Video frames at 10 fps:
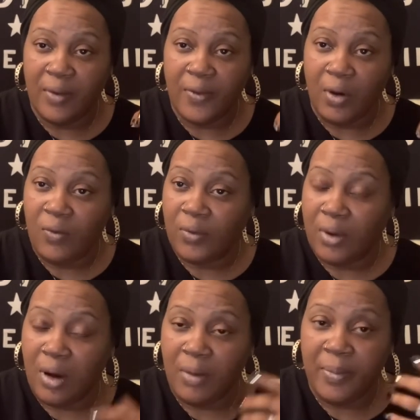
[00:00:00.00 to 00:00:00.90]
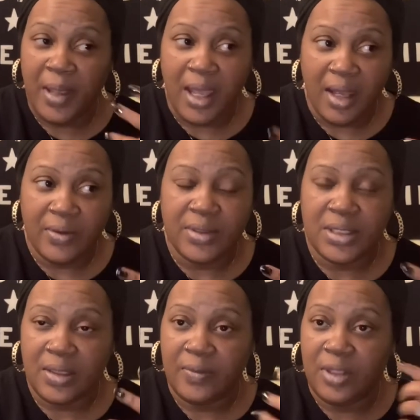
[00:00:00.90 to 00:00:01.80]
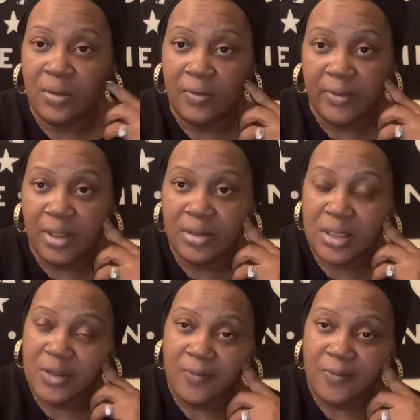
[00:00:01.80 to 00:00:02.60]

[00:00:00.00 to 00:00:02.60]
of the overall patterns of the universe.